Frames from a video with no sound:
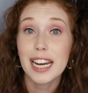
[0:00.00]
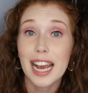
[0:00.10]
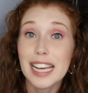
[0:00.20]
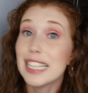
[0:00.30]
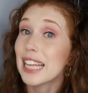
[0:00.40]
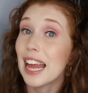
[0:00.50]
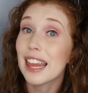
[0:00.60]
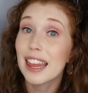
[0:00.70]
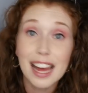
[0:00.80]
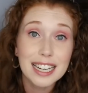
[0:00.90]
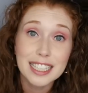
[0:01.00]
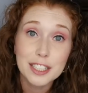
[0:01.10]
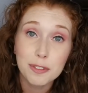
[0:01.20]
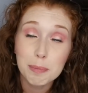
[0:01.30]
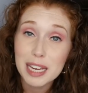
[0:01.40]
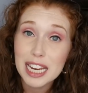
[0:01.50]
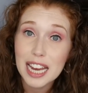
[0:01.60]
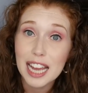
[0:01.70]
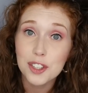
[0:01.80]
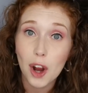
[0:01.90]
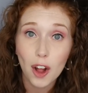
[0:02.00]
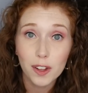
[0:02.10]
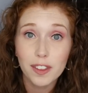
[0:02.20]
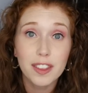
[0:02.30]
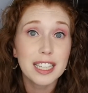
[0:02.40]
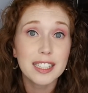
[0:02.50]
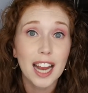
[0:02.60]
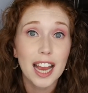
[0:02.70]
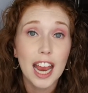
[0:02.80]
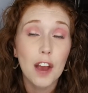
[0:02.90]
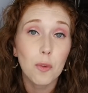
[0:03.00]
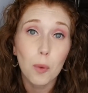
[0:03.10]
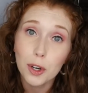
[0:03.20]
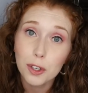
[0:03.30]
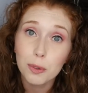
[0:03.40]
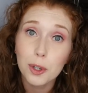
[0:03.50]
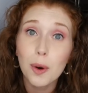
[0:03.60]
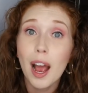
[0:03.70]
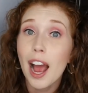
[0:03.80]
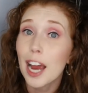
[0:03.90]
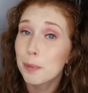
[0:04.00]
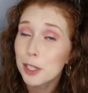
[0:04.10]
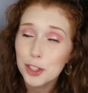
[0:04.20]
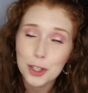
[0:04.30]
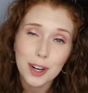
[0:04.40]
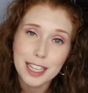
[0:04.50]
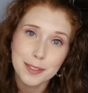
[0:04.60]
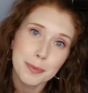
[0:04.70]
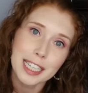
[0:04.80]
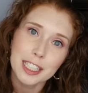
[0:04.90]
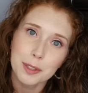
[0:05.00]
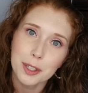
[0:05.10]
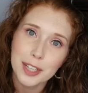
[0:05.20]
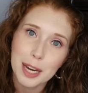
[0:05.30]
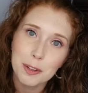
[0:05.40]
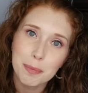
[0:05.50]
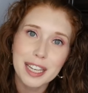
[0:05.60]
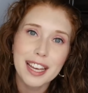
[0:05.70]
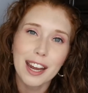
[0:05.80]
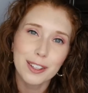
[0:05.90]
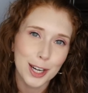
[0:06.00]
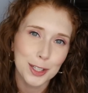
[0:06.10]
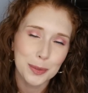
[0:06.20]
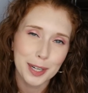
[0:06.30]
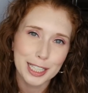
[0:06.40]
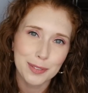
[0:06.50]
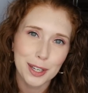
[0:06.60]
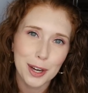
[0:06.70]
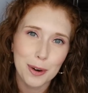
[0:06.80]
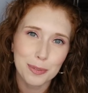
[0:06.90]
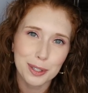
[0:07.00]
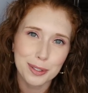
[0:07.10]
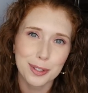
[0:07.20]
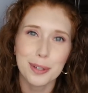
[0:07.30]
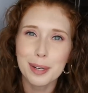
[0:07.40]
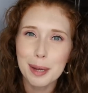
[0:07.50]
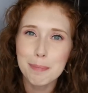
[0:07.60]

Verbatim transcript: Alright guys, uh, that is it for me and all of the things that I have worked through. I appreciate you guys spending some of your day with me and I'll talk to you in my next video real soon.